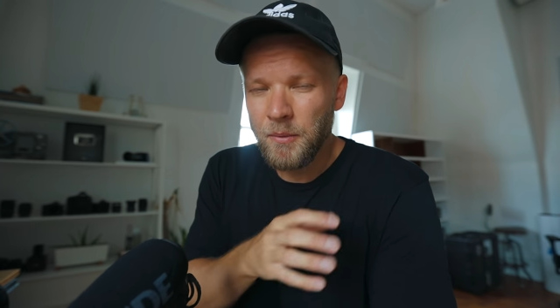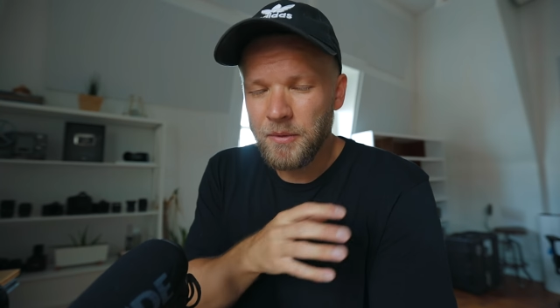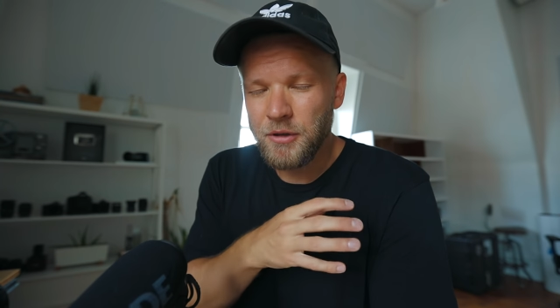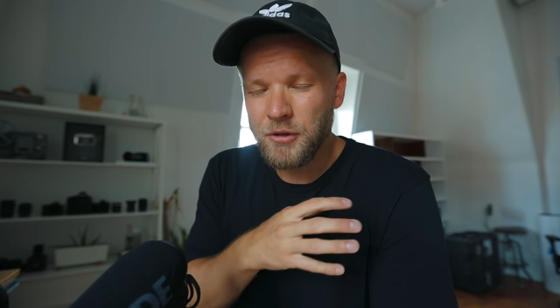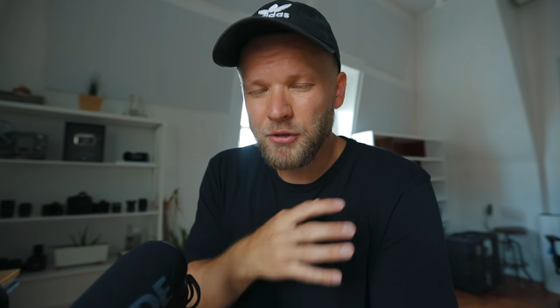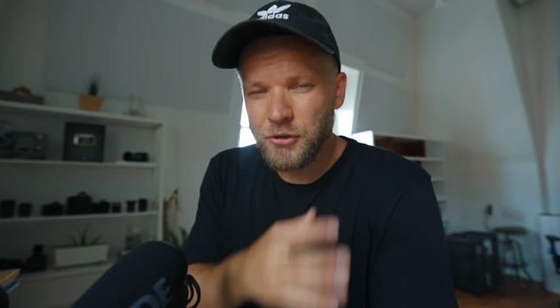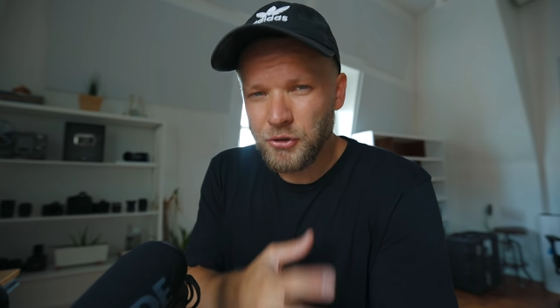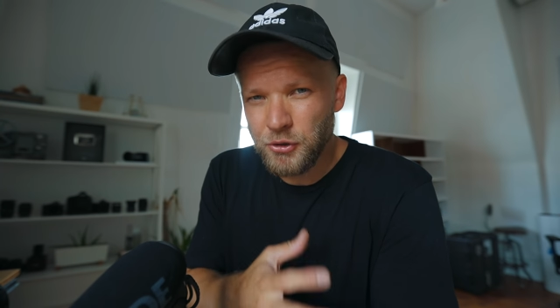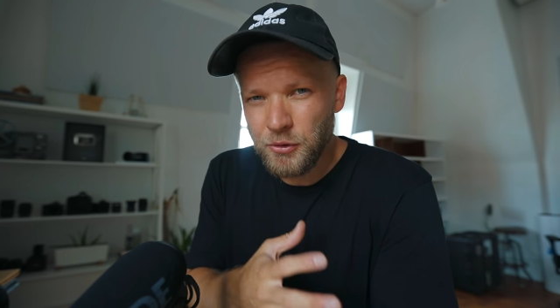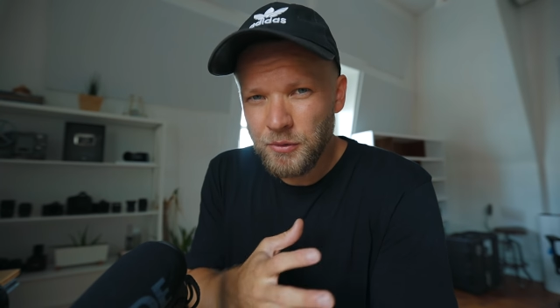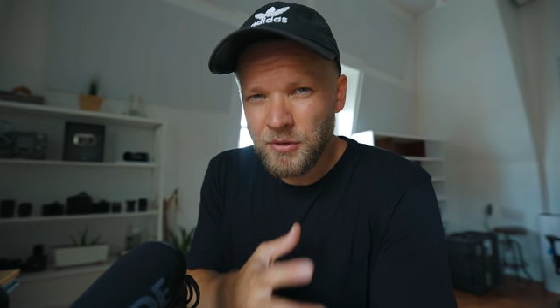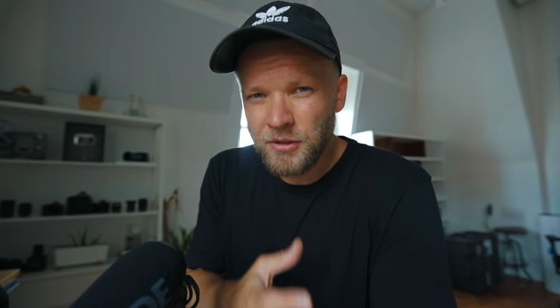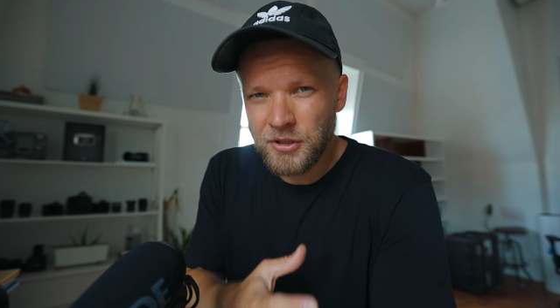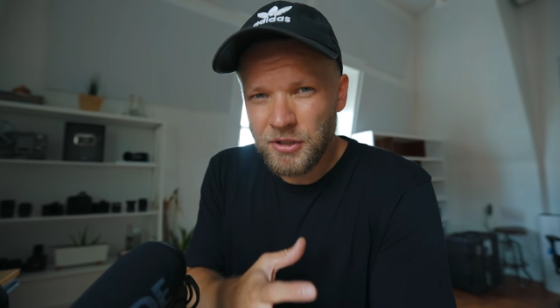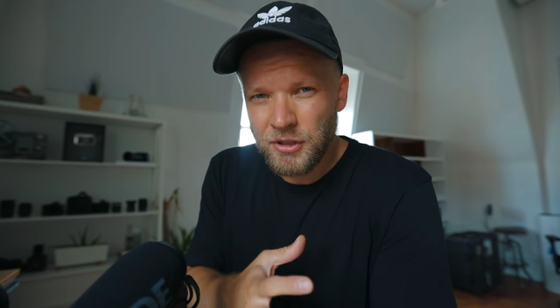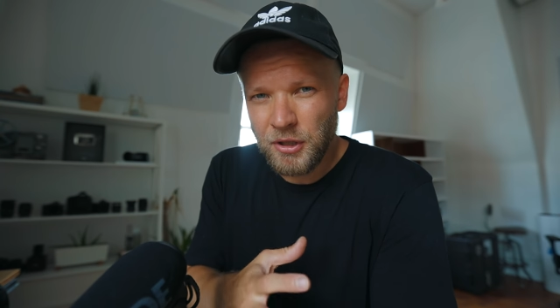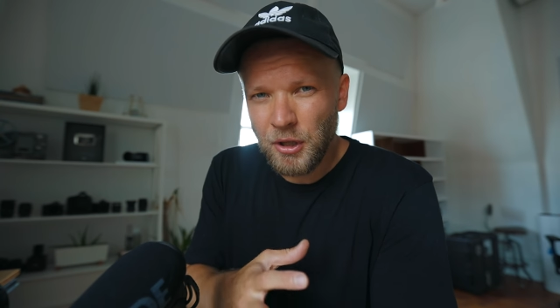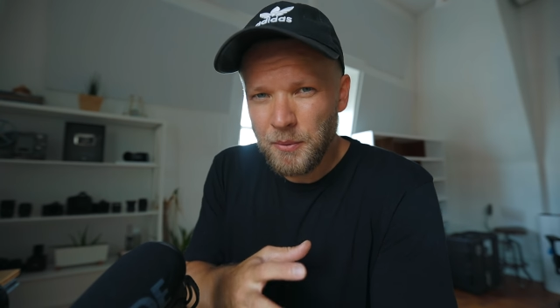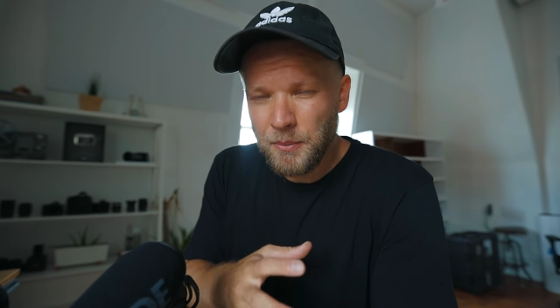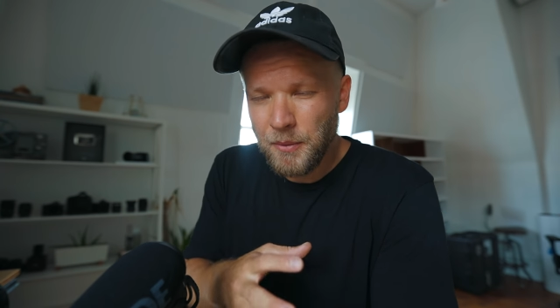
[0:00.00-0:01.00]
when you shoot in
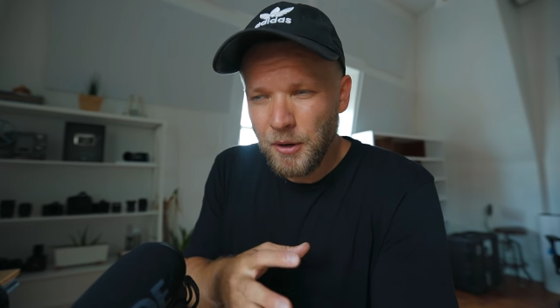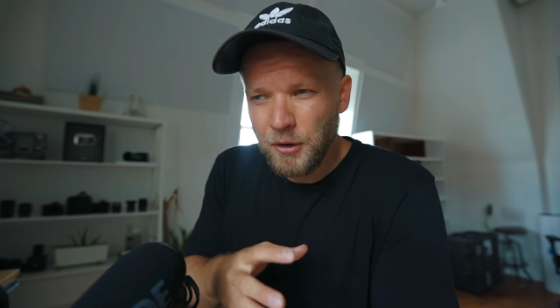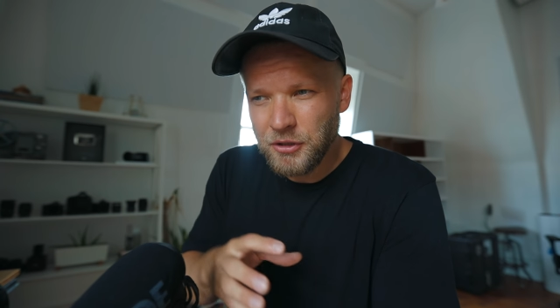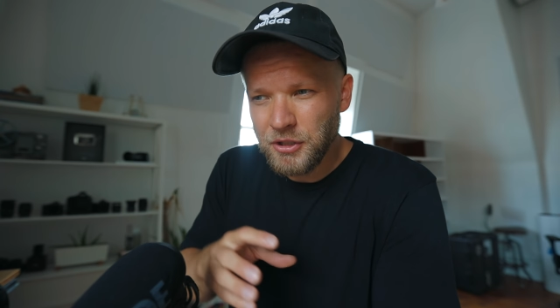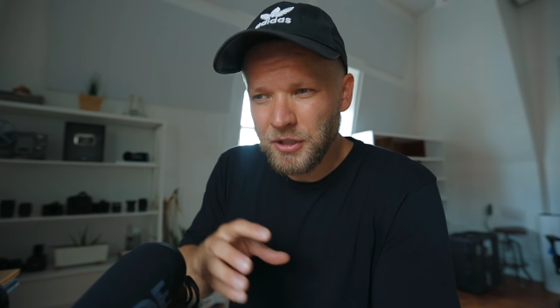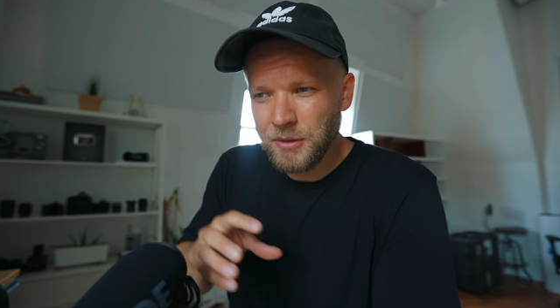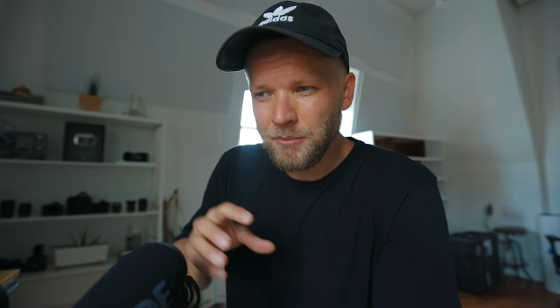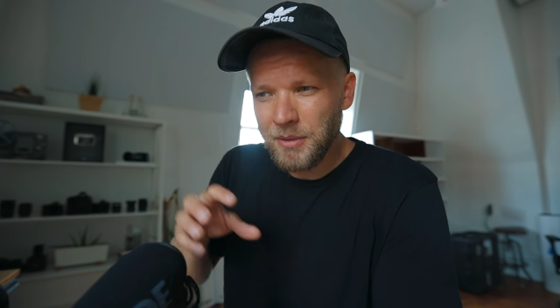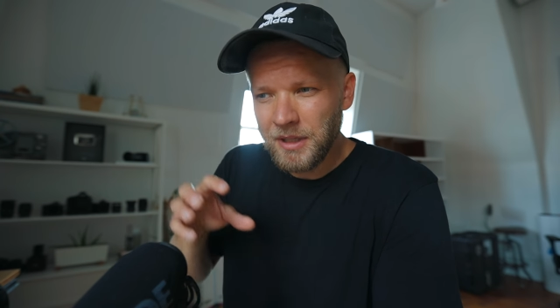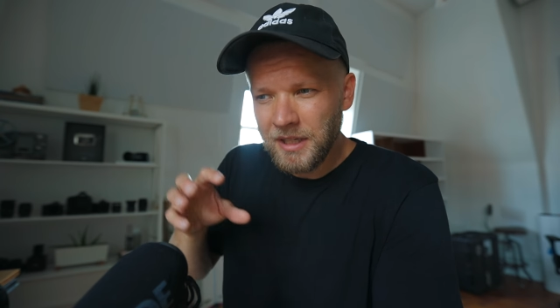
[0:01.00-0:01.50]
slow motion,